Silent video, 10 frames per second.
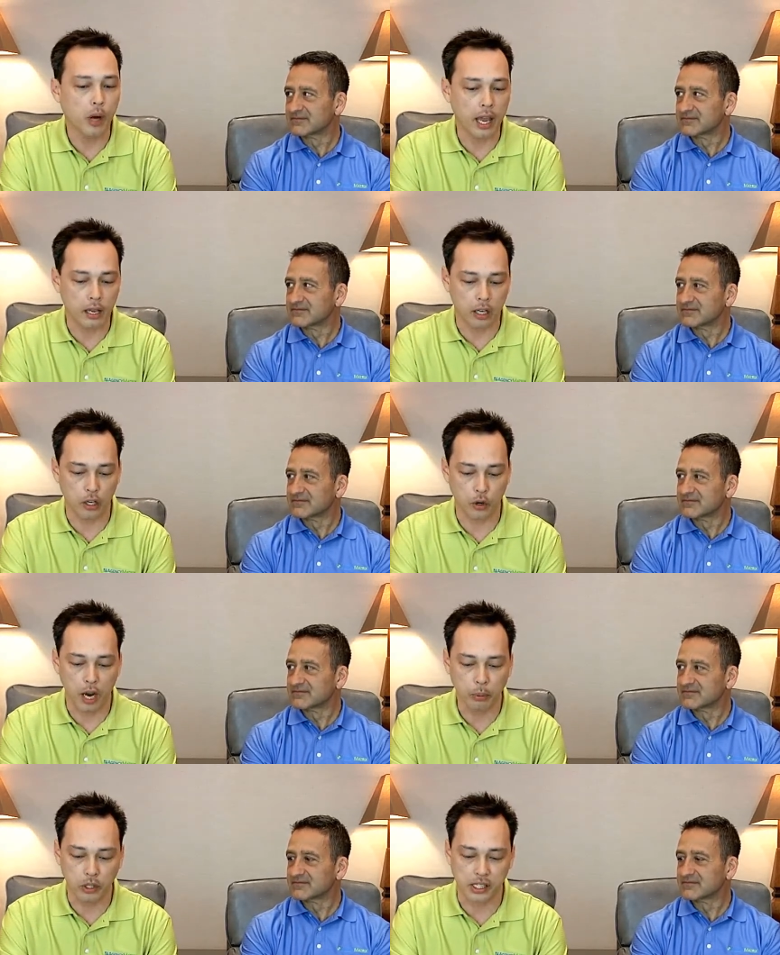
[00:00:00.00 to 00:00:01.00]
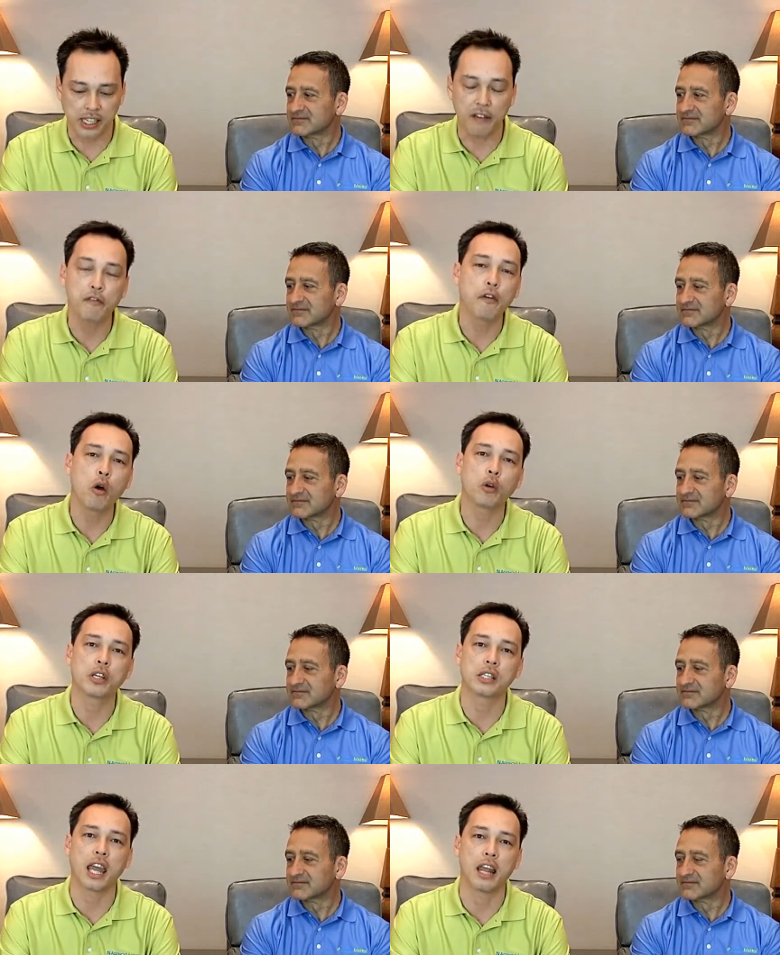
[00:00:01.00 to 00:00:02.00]
Speaker 1: way, you're able to stay
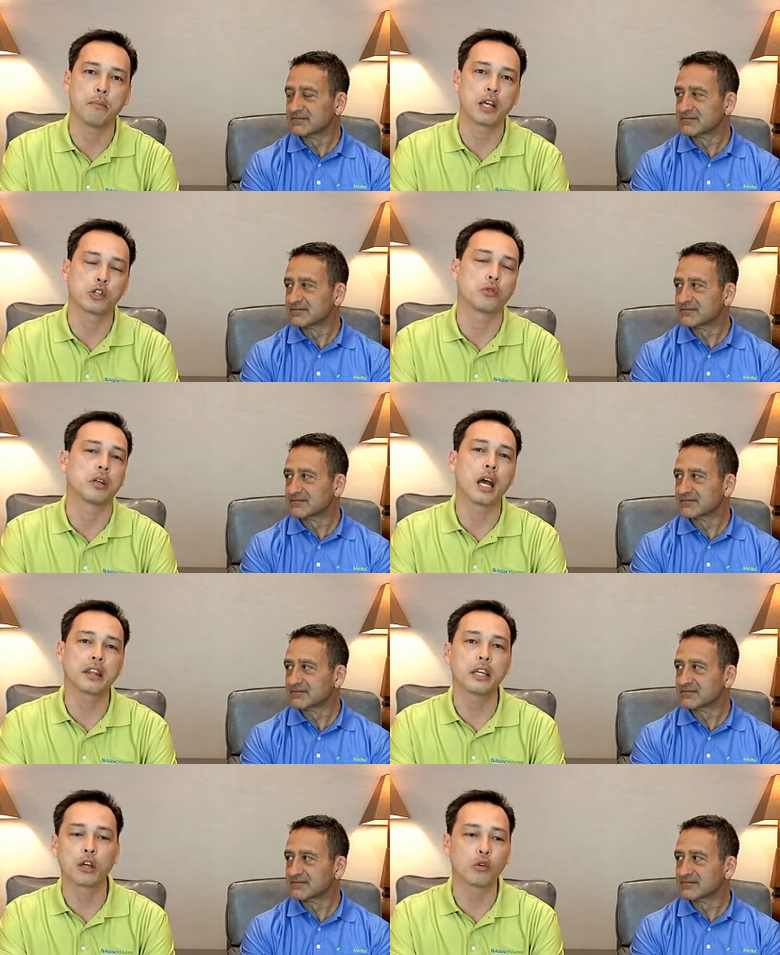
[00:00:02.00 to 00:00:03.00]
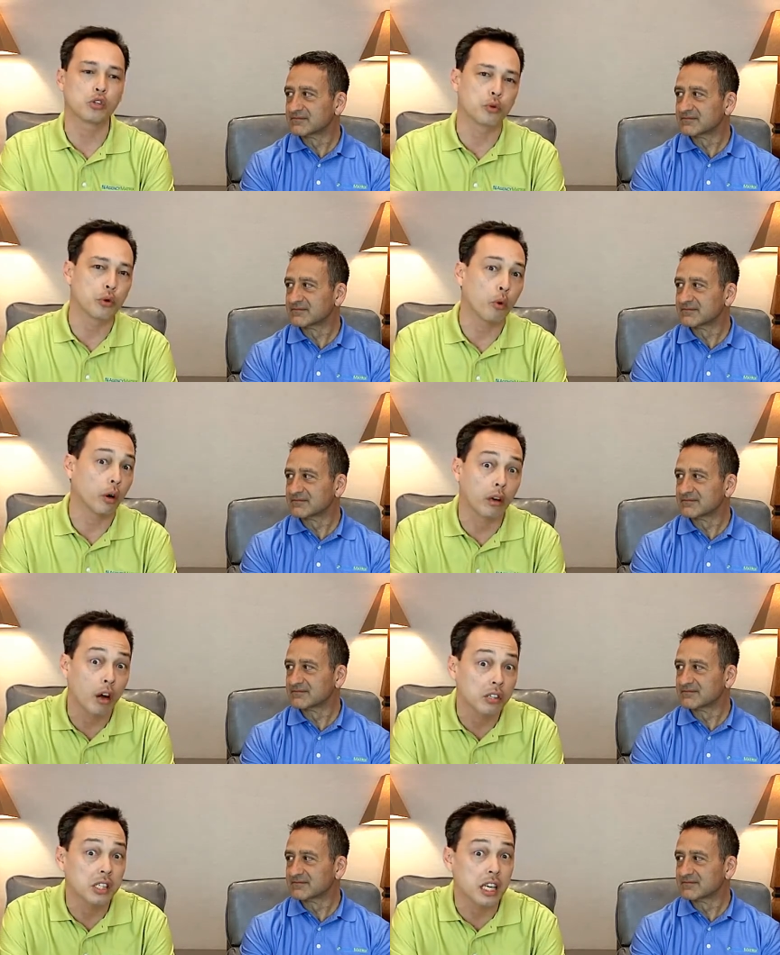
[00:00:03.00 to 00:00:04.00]
focused and make sure nothing goes through or
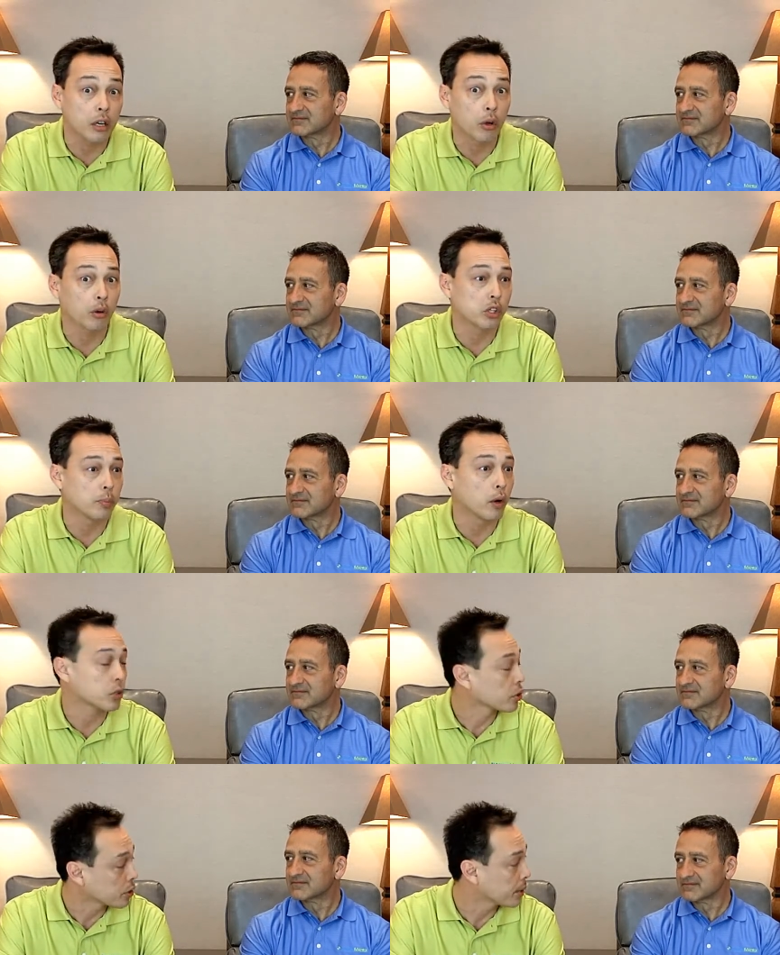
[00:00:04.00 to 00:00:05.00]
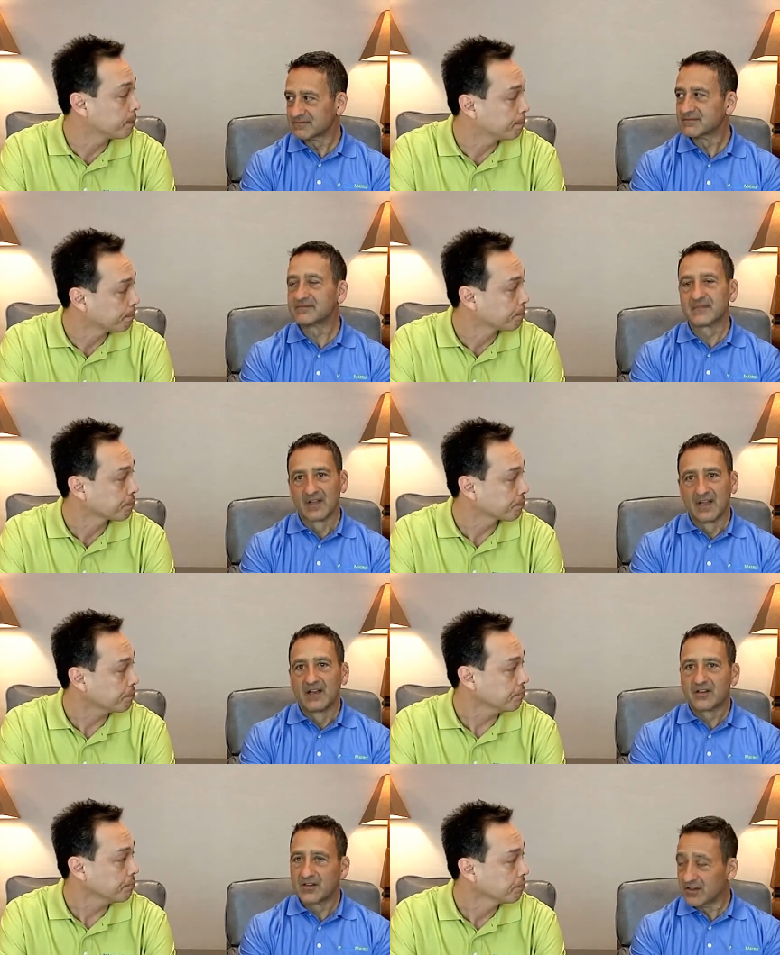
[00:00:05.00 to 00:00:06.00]
causes E&O exposures.
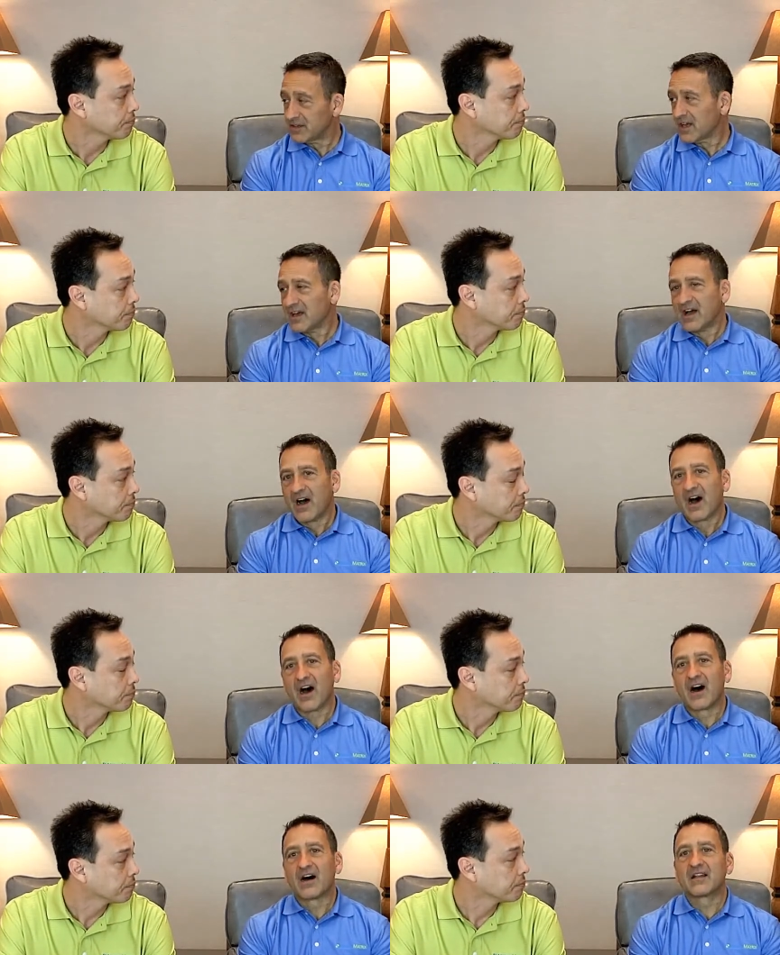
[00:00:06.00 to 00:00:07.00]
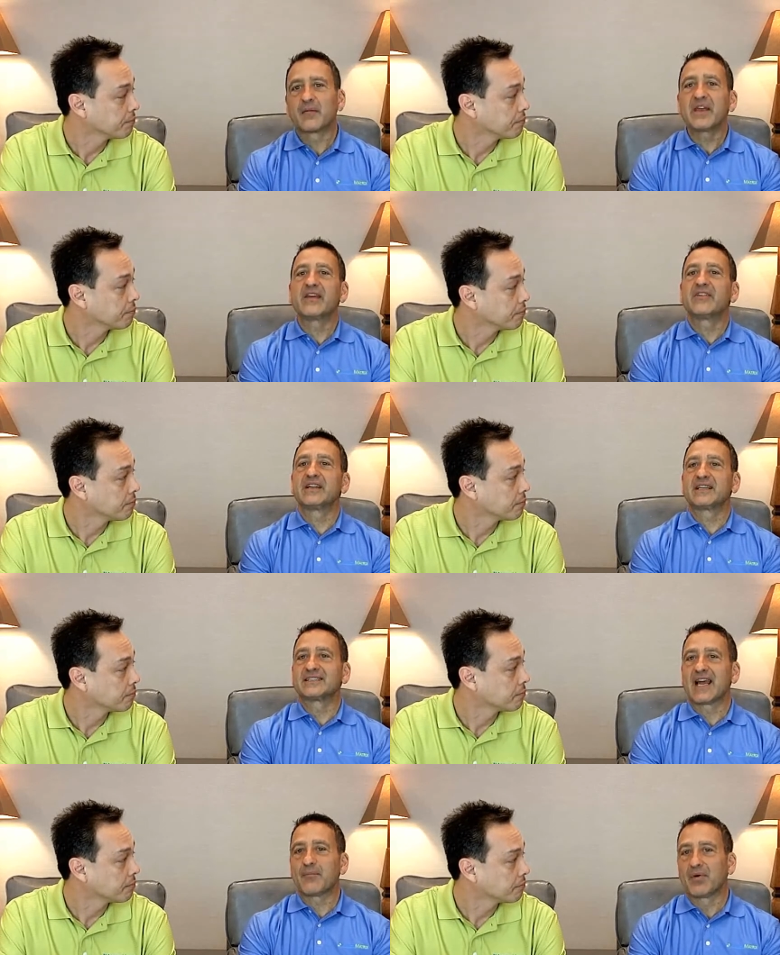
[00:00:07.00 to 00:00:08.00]
Speaker 2: Good. Uh, let me give you an
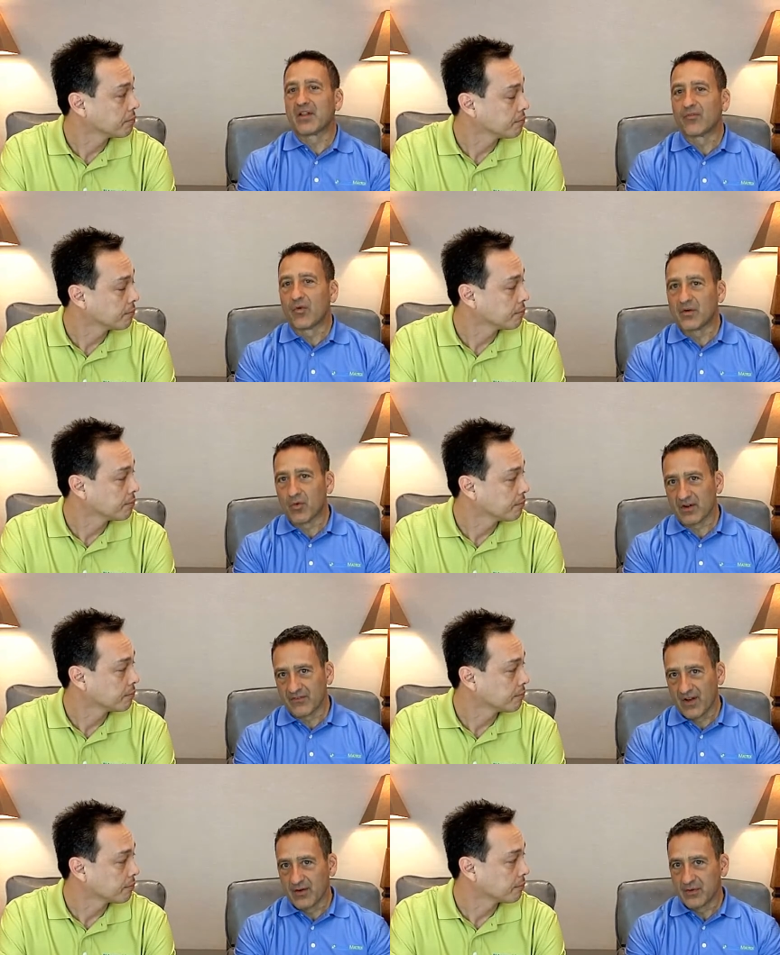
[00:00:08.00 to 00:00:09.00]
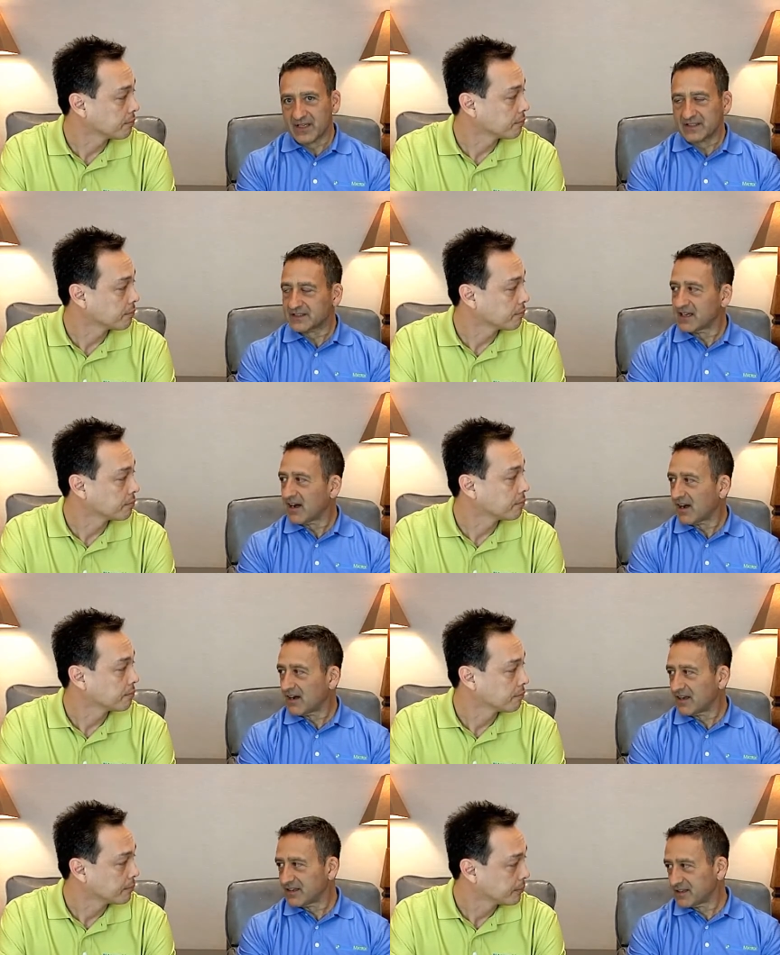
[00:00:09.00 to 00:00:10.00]
example of what a workflow is.
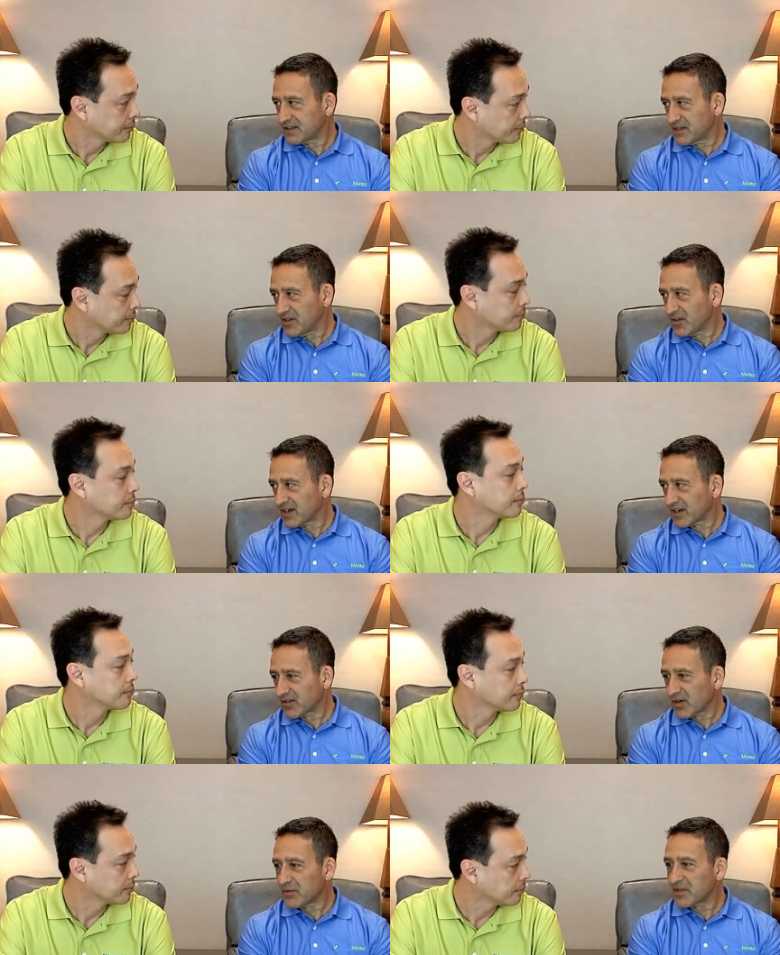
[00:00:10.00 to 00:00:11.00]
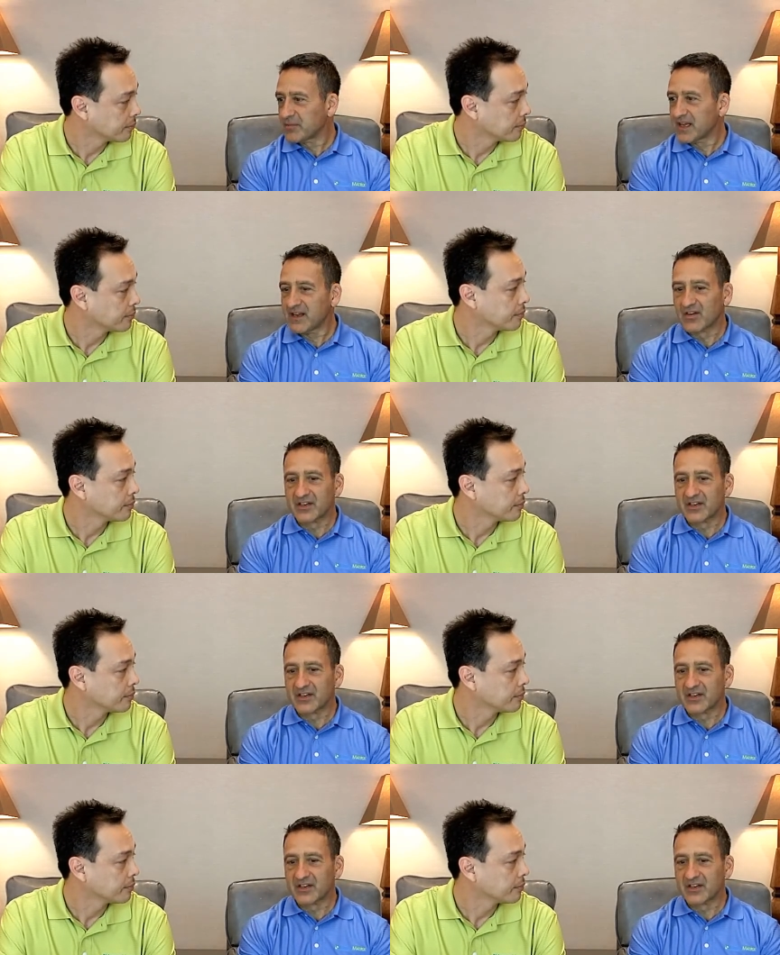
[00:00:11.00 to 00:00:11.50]
Uh, and you can agree with me or